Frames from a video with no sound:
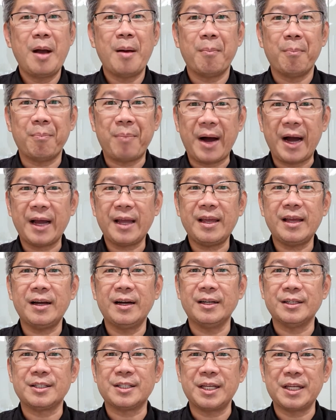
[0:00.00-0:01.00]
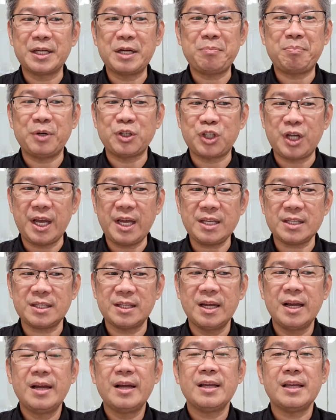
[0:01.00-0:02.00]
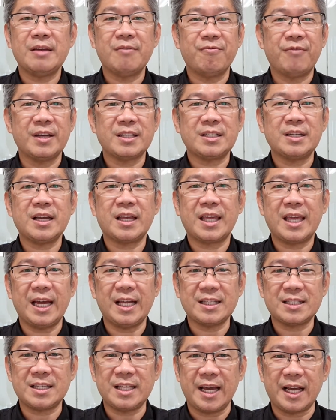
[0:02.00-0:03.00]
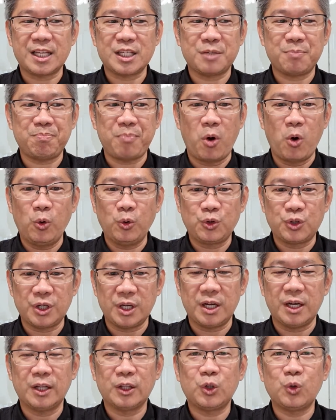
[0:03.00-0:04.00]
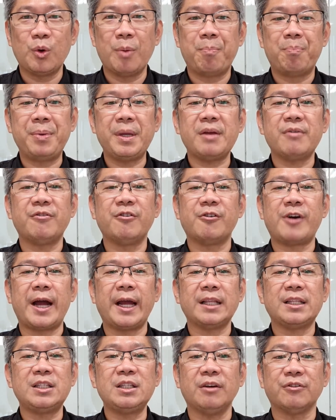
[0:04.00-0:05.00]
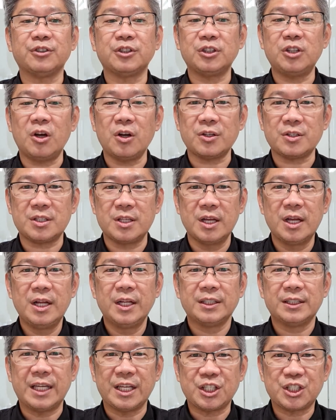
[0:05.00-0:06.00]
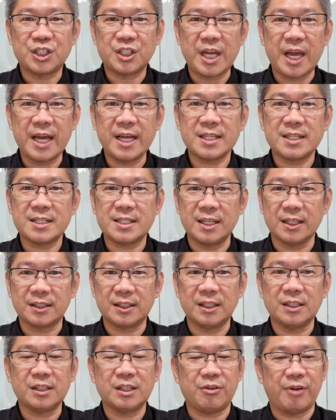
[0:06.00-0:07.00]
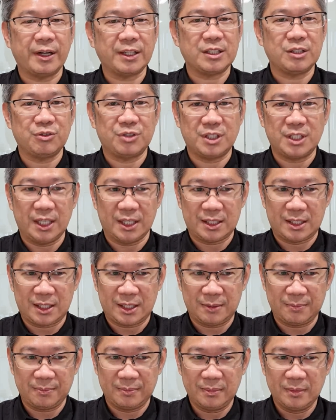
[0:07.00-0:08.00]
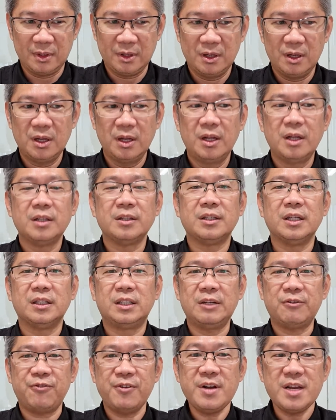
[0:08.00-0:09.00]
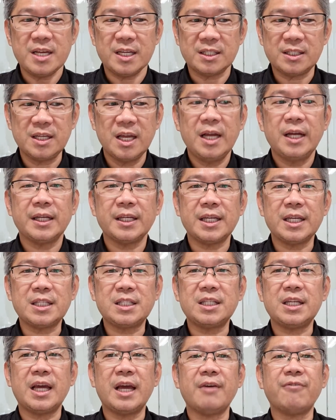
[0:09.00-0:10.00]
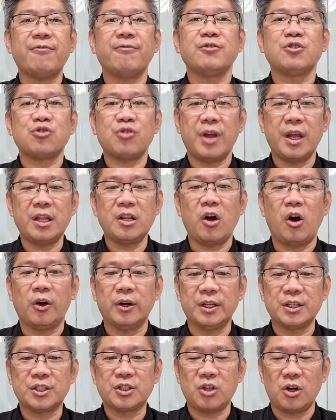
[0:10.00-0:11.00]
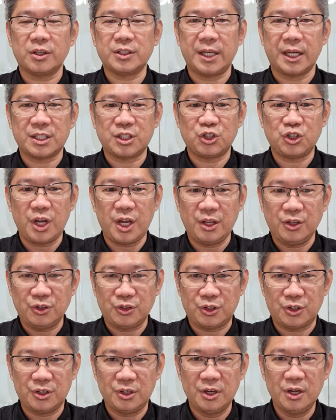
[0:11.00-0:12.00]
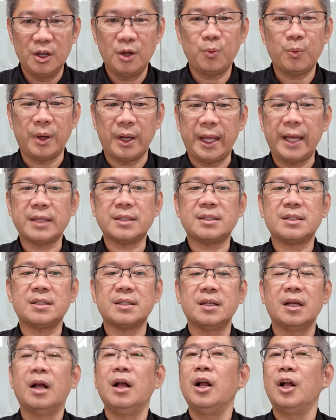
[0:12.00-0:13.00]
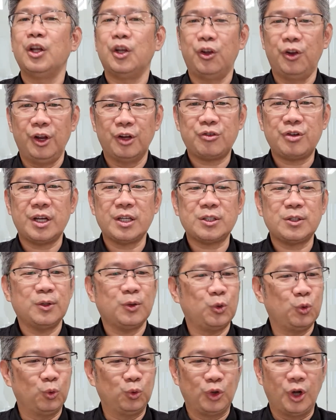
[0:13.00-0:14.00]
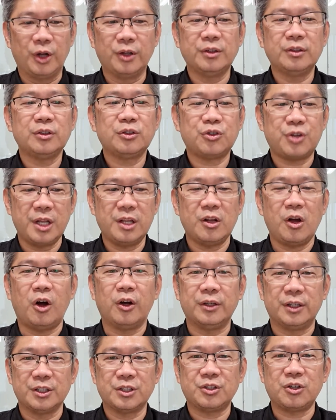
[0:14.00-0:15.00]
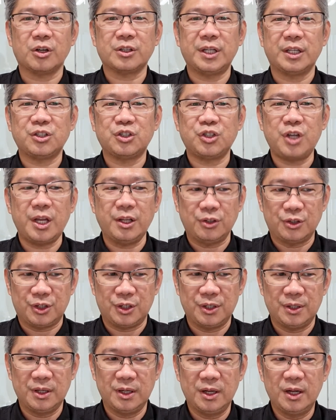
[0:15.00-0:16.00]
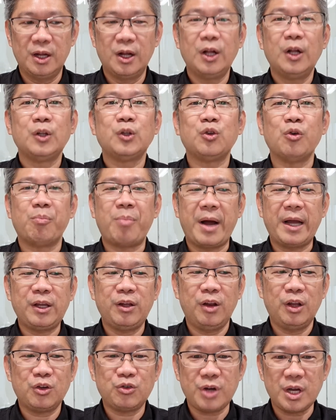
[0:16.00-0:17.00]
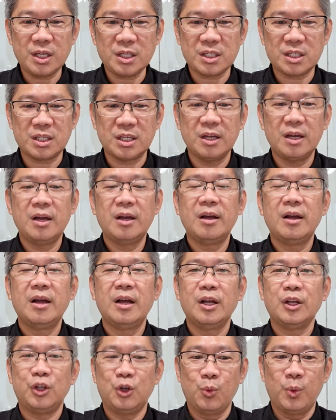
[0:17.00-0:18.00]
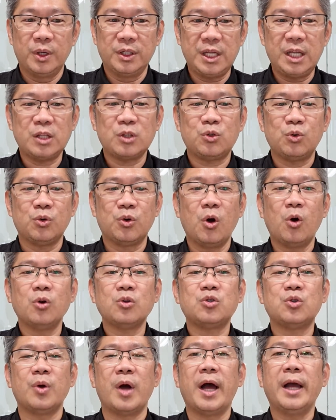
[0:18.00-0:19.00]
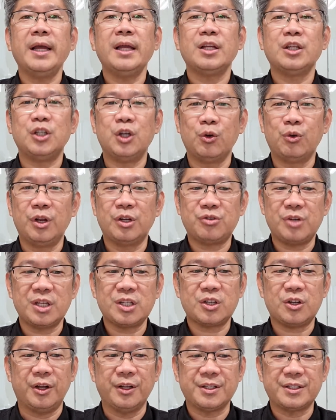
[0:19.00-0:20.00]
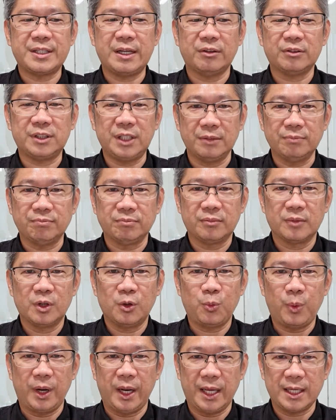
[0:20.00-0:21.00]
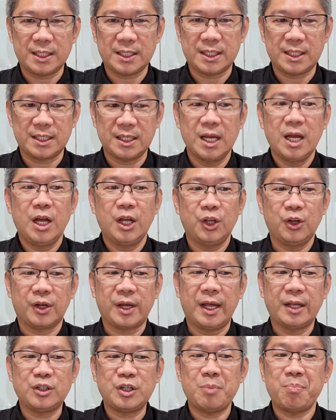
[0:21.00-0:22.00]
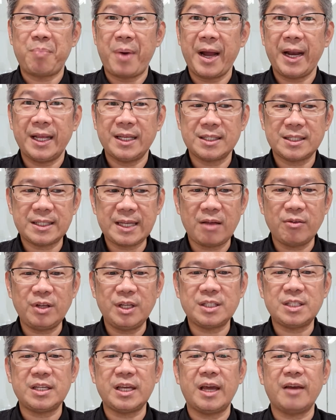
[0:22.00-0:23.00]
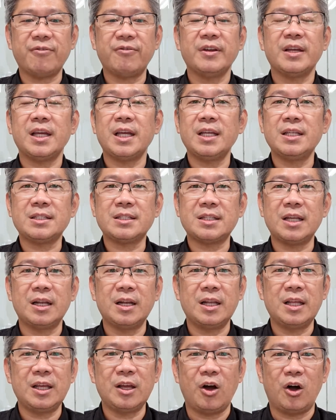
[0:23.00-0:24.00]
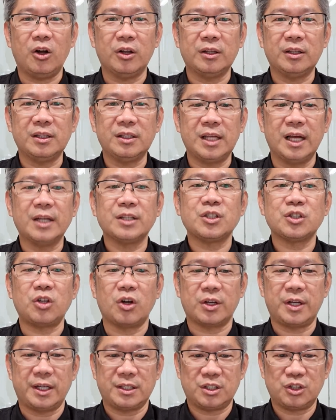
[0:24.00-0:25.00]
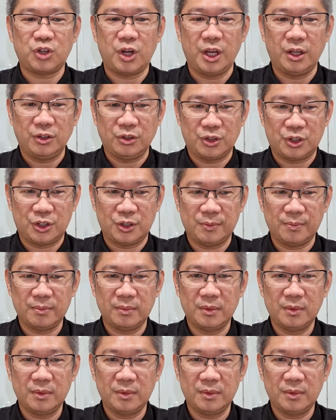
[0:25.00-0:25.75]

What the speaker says: By a single purchase, investor gets exposure to a big variety of stocks that share certain characteristics. The difference is ETF trade on a stock exchange, whereas unit trusts do not trade on the stock exchange. To buy unit trusts, you will need to go to a unit trust consultant, whereas you can actually buy and sell ETF instantly on the stock exchange.